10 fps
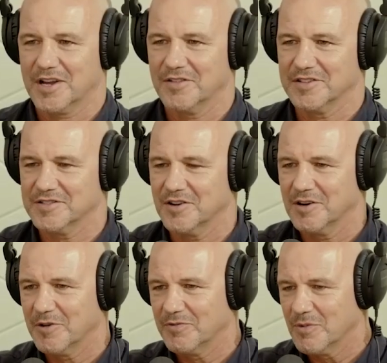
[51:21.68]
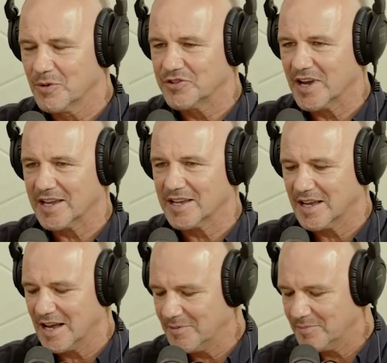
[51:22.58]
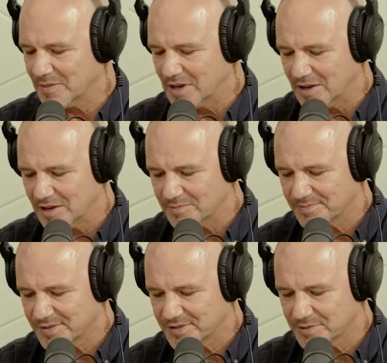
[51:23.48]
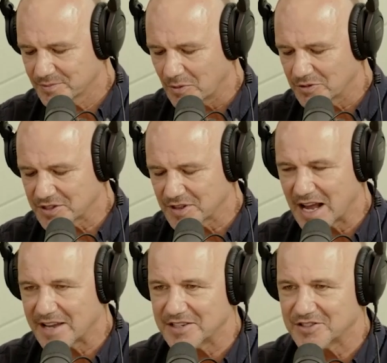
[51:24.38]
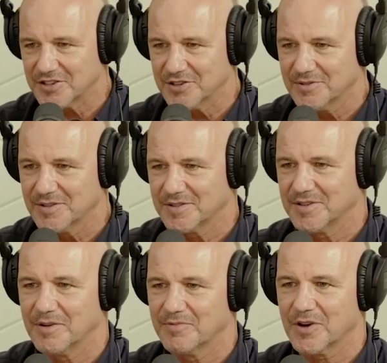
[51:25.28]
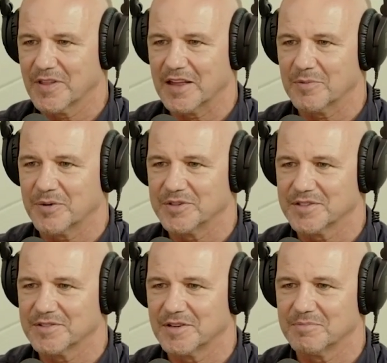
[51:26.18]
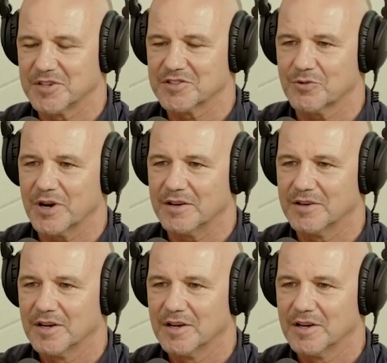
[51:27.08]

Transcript: at this time? And we take, 82? You've got out of prison. You're squared